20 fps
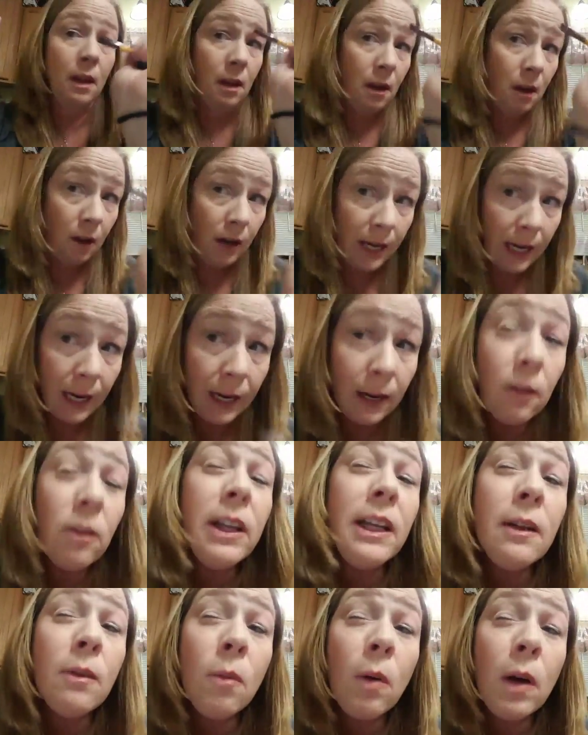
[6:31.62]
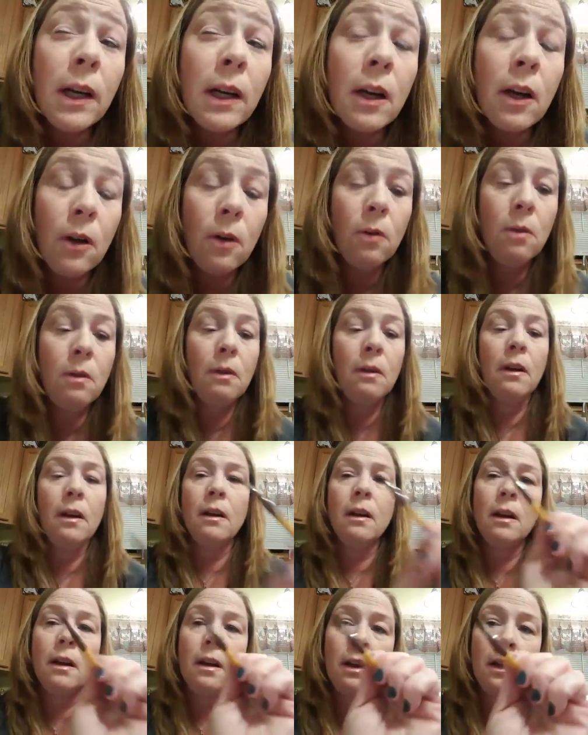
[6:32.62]
all right, I only did one coat.
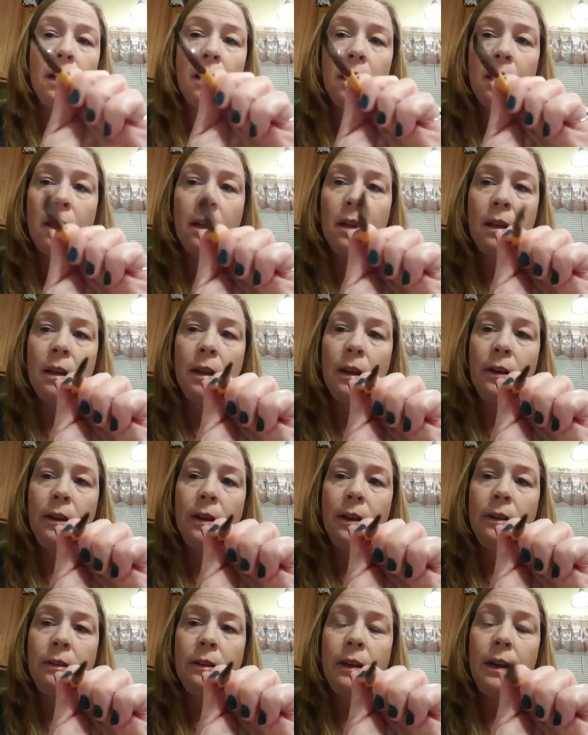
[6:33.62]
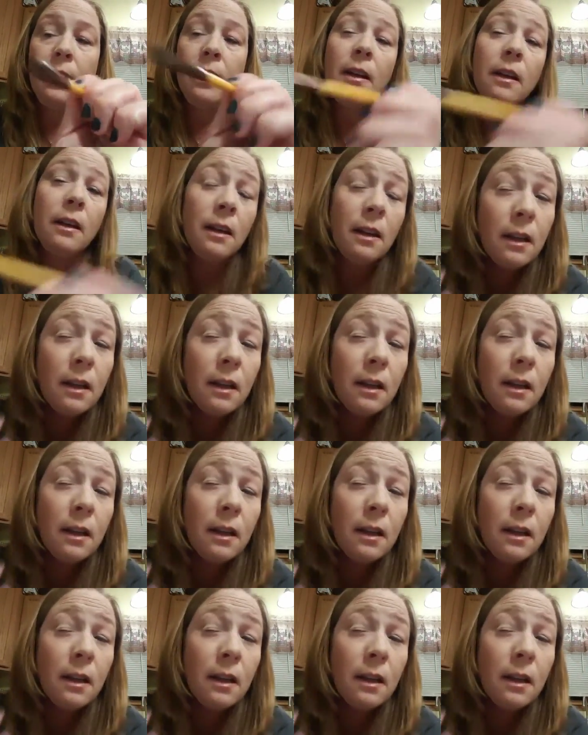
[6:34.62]
Here it is again.